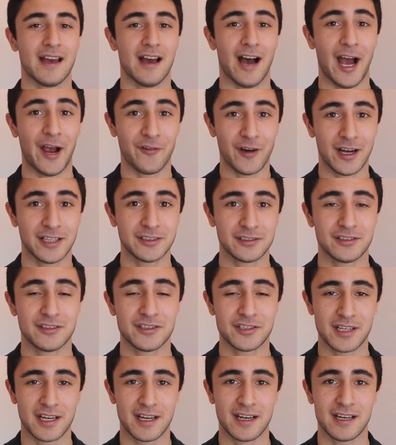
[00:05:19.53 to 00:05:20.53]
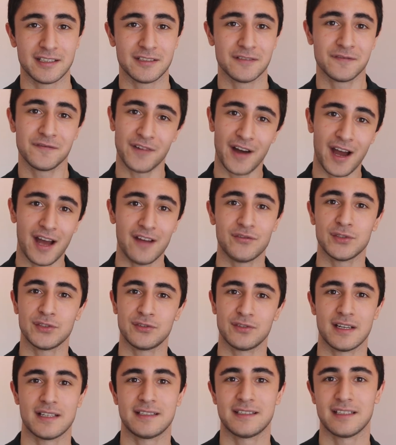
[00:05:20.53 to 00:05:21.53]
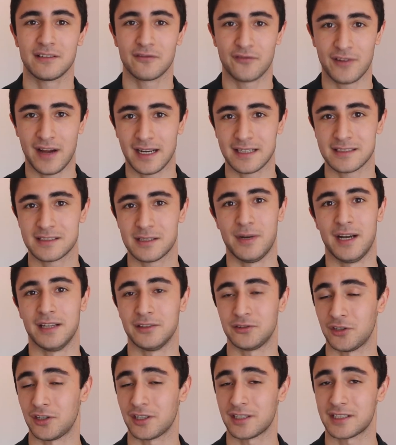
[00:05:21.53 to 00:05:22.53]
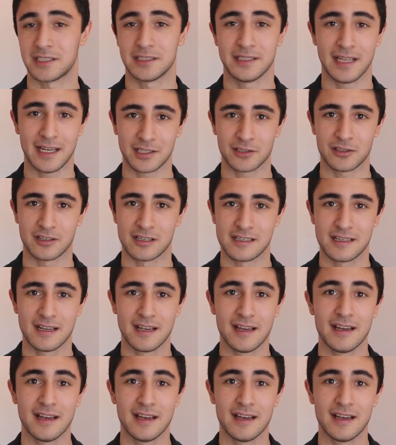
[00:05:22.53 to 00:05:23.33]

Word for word: I wanted to share the 5 interesting facts about Turkish language.